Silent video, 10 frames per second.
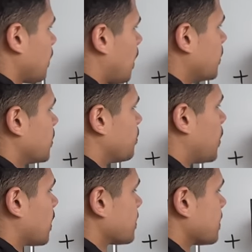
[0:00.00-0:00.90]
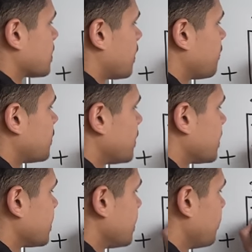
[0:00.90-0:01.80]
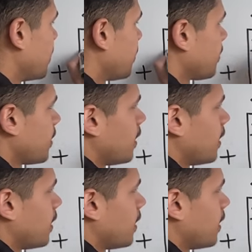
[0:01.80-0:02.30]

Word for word: I'm gonna box this off so you can see it better.